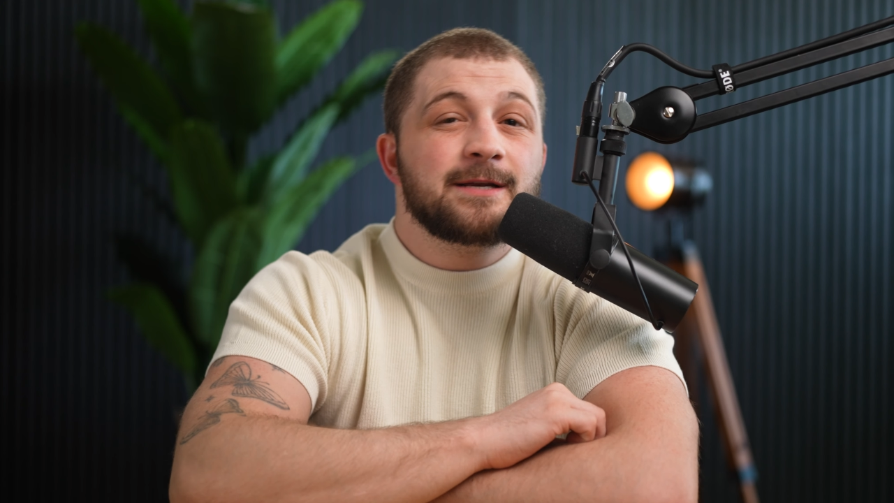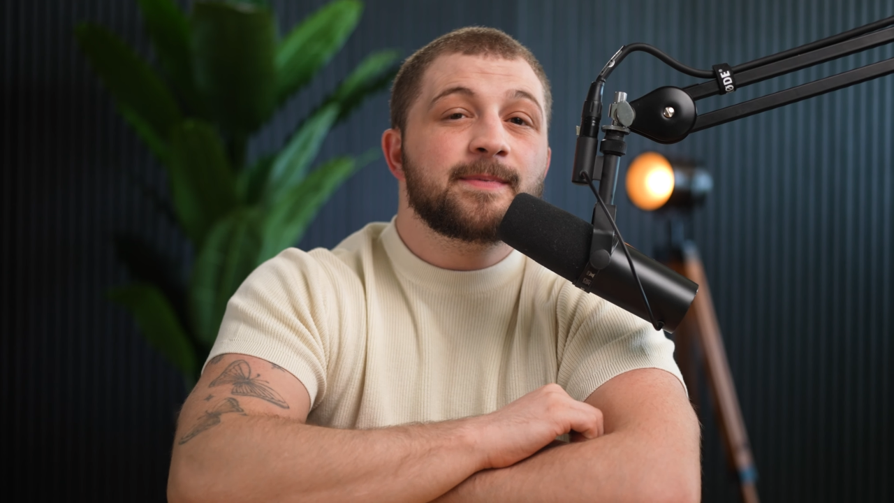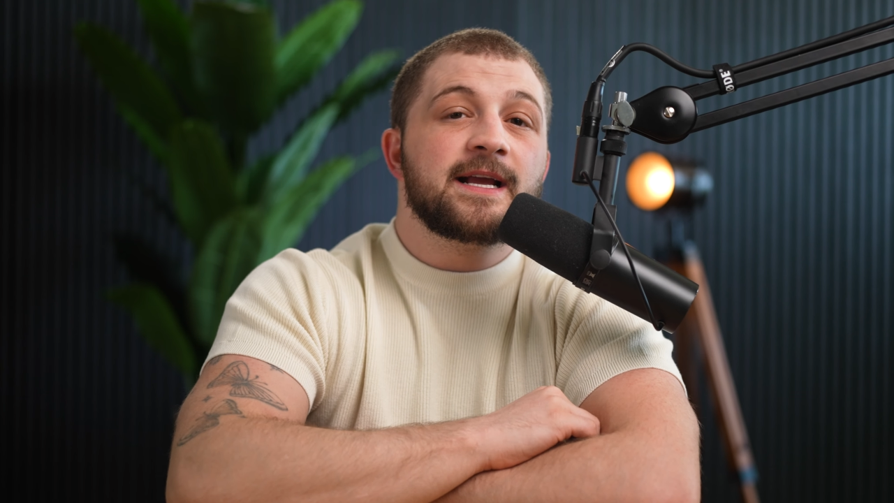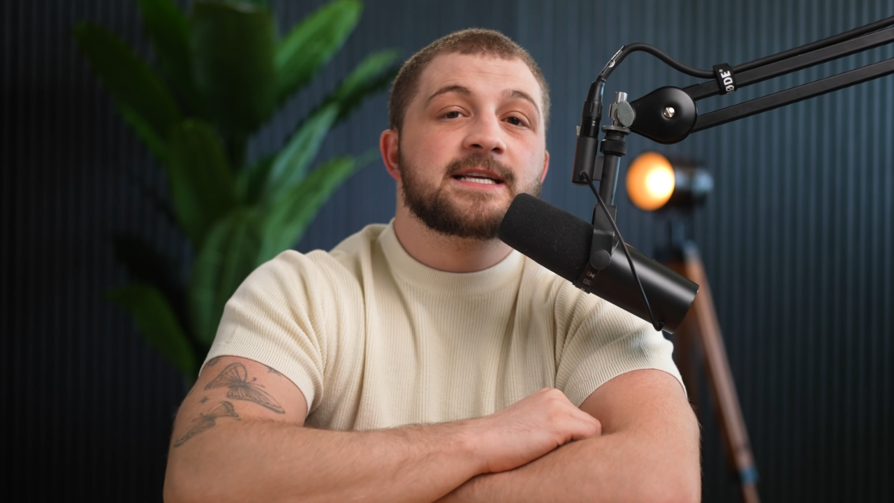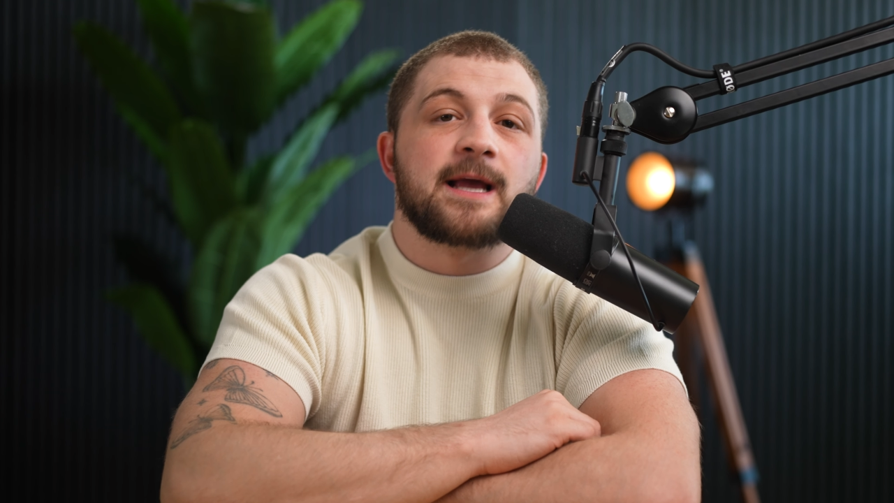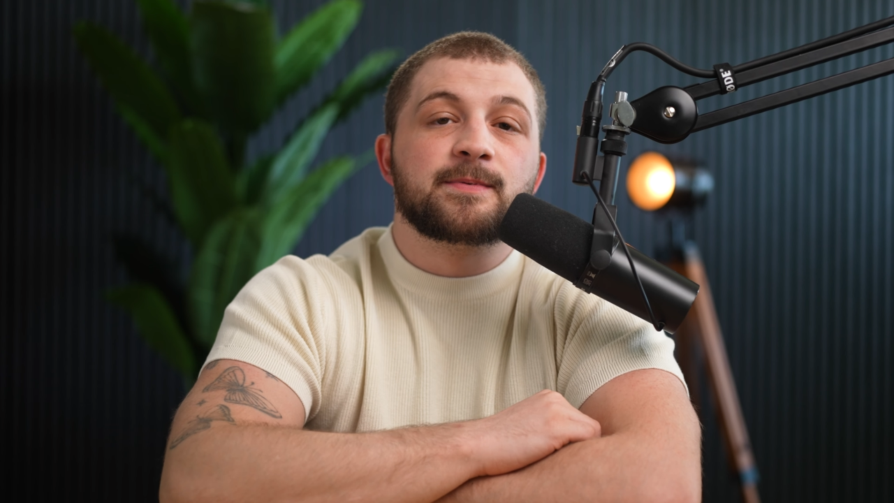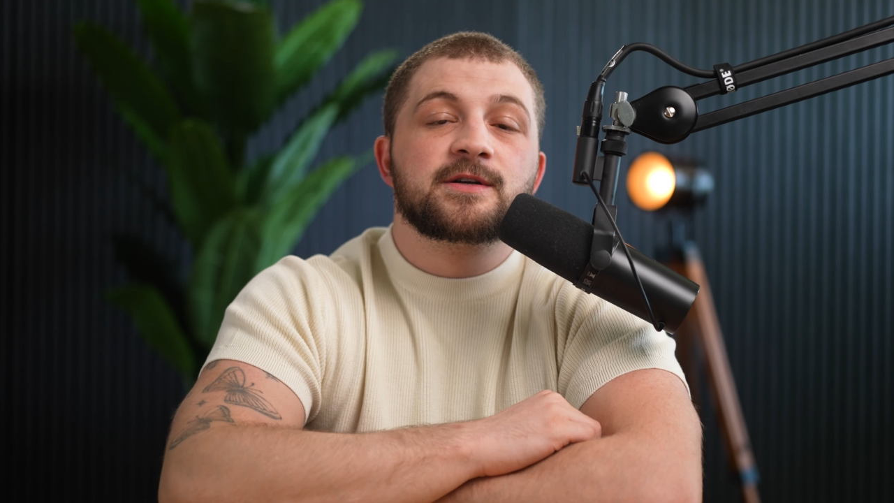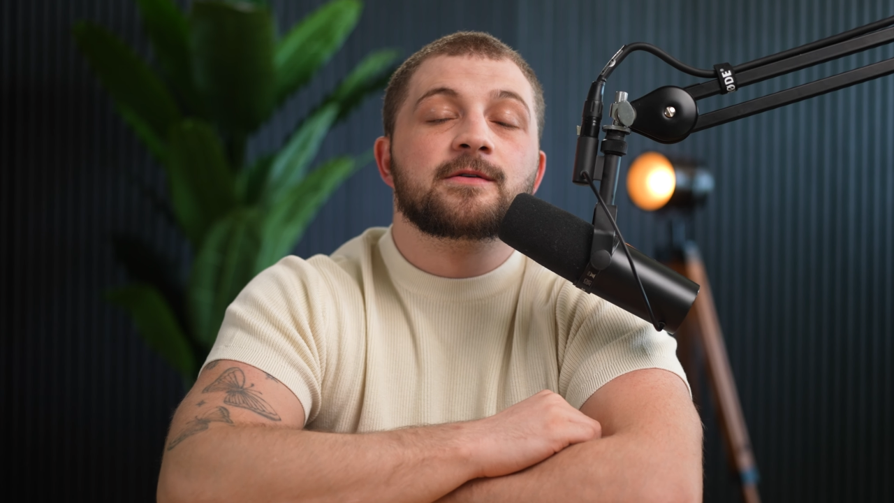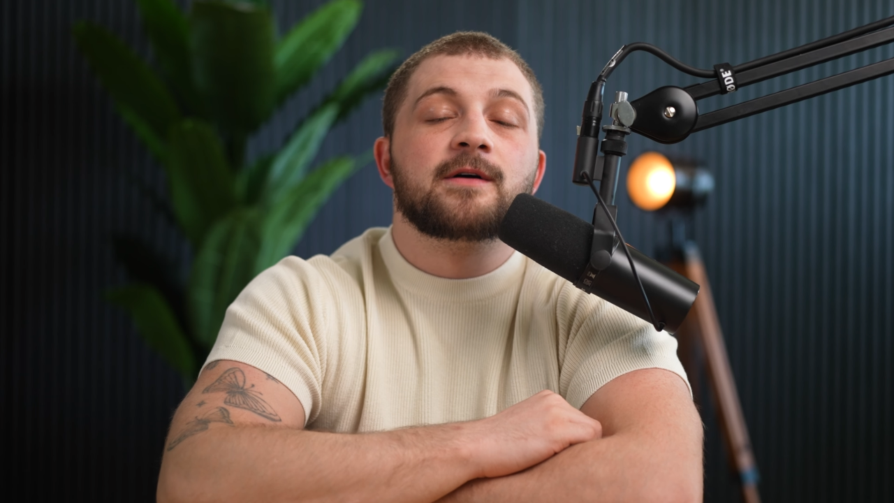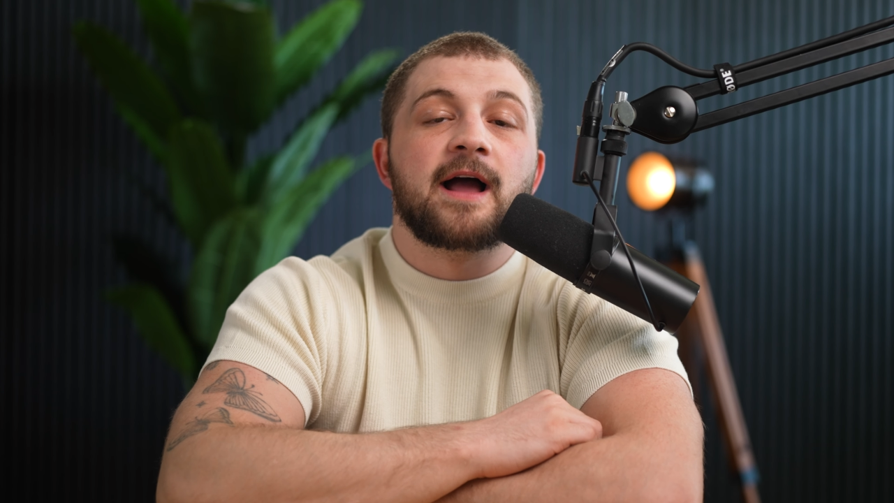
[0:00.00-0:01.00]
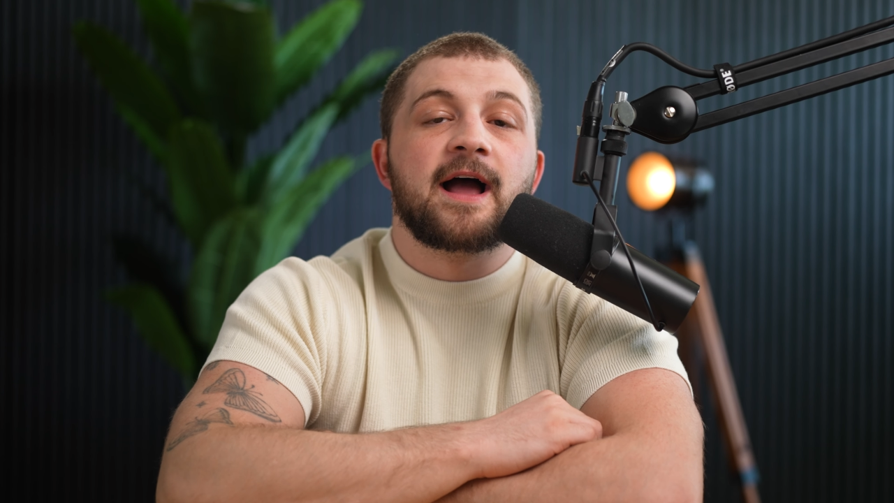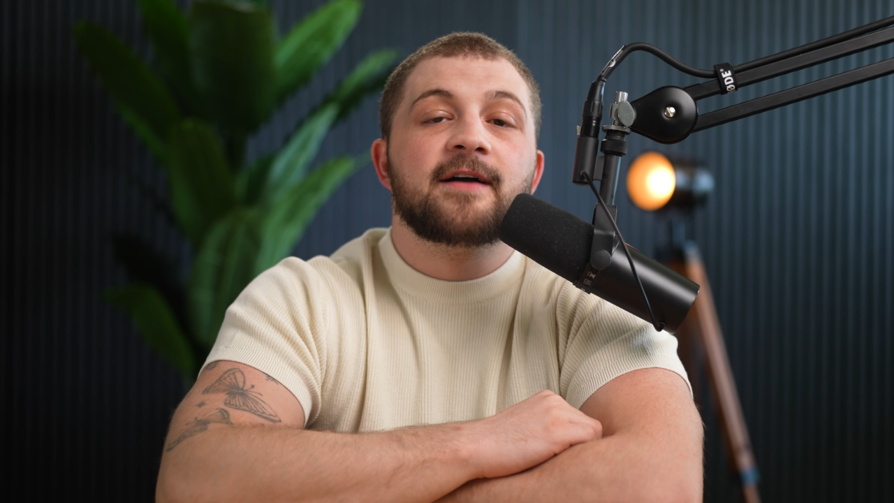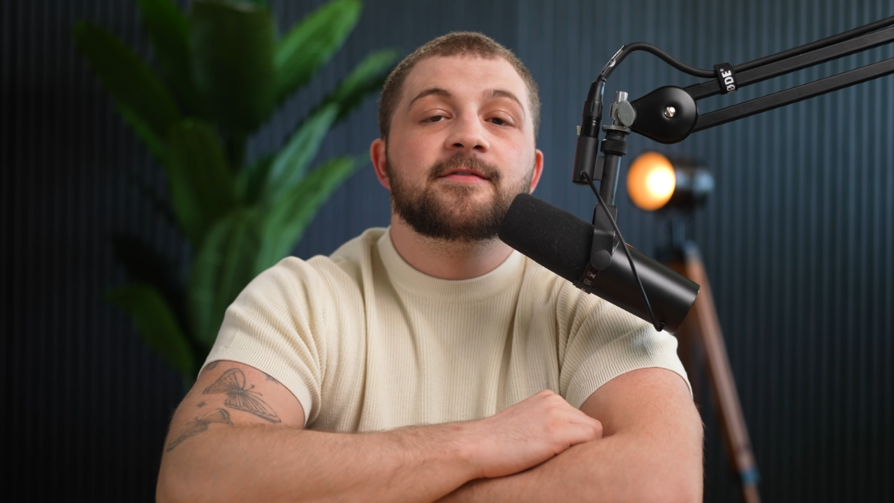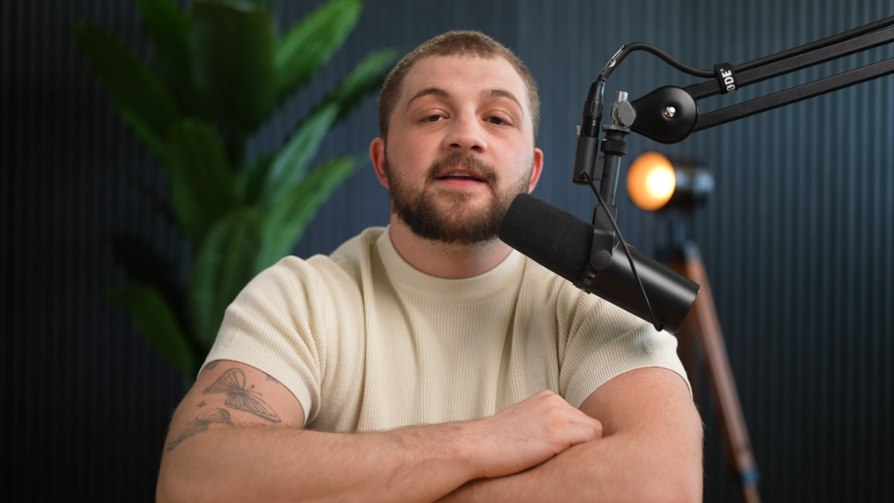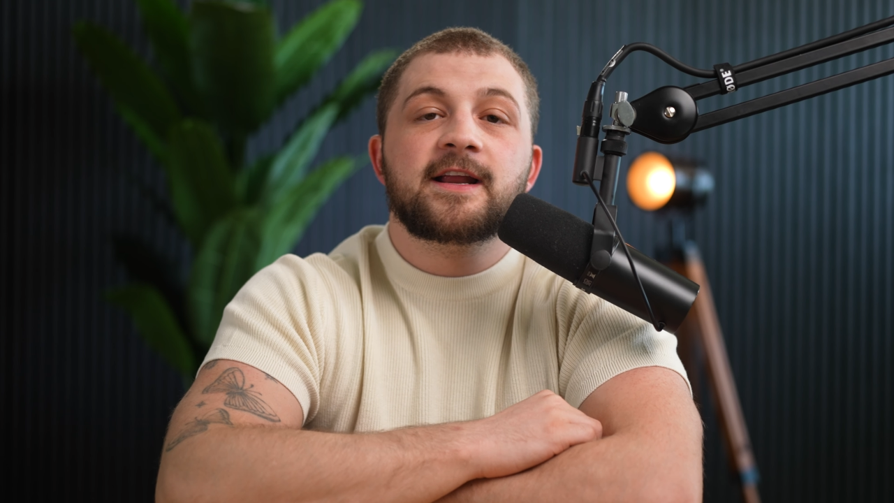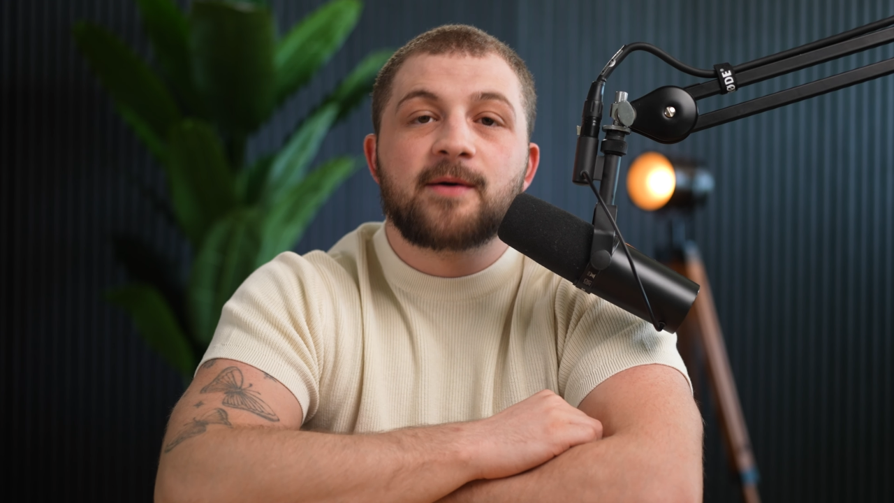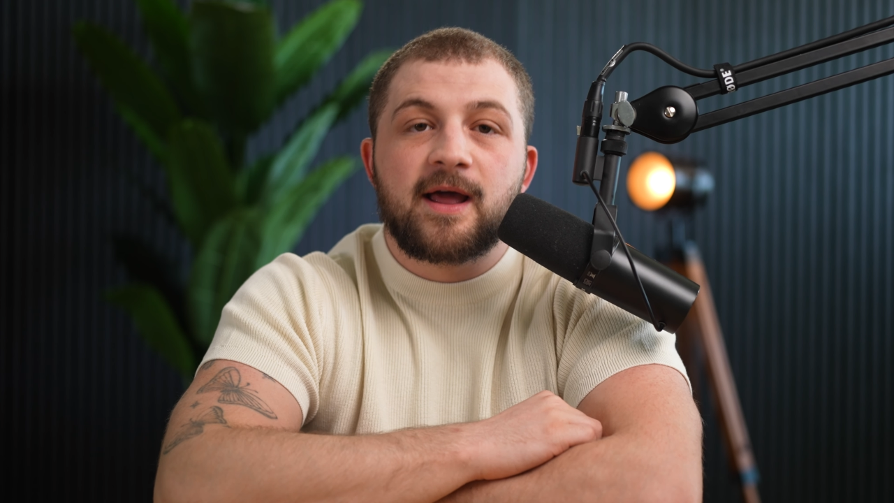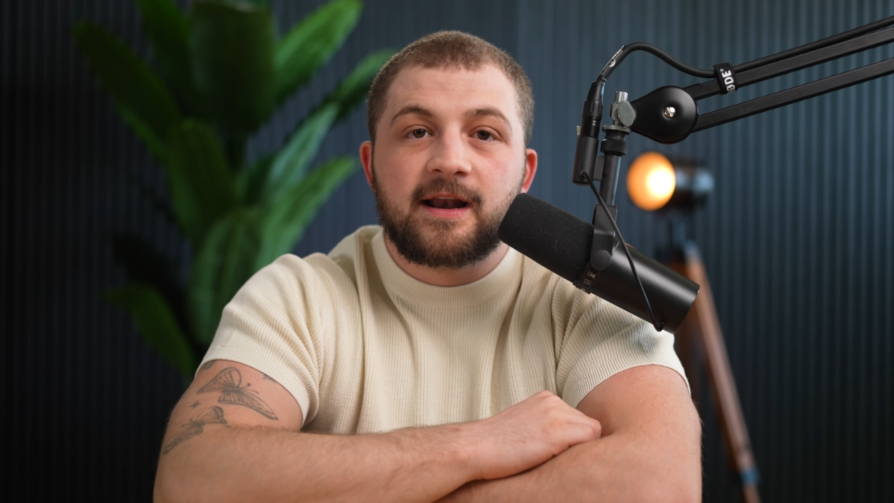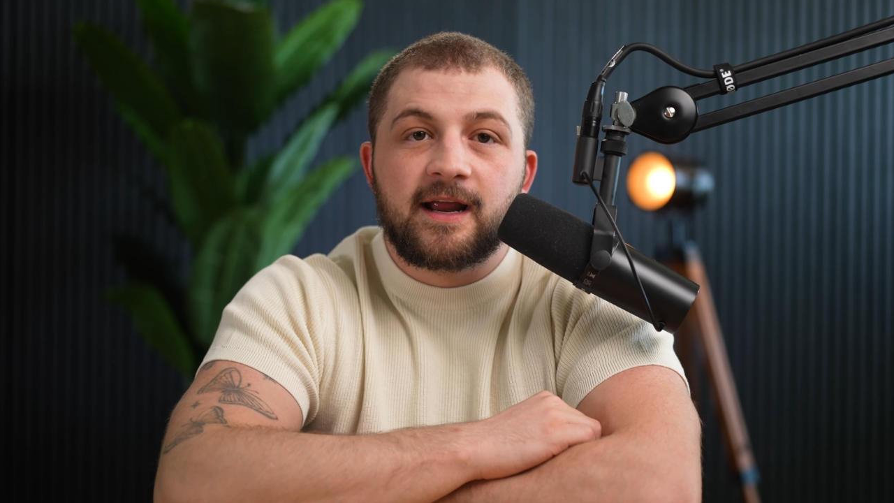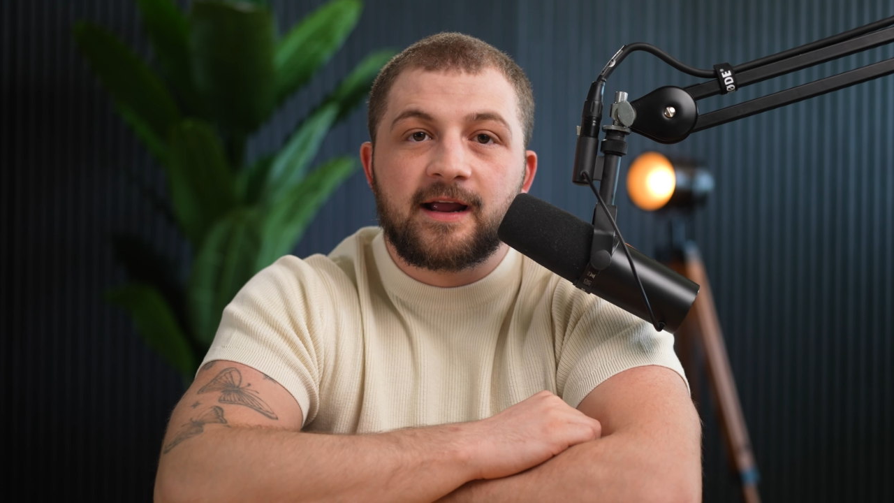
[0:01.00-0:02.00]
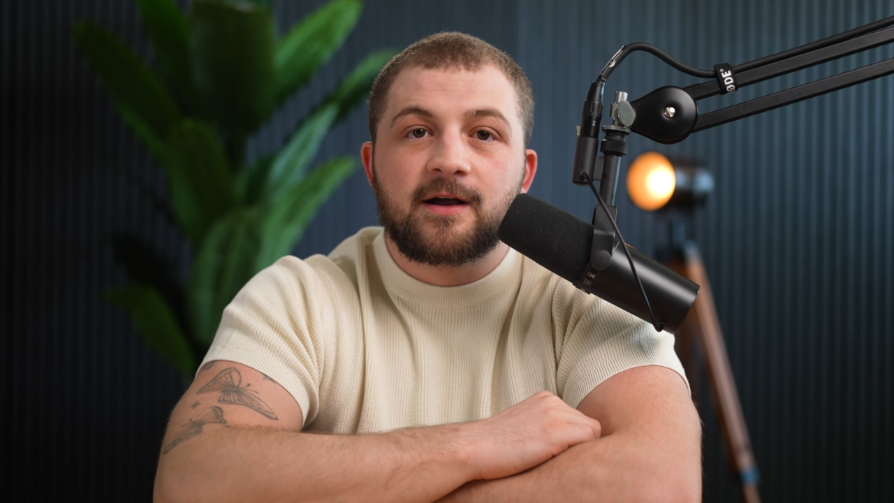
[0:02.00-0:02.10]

to be exceptional at video editing,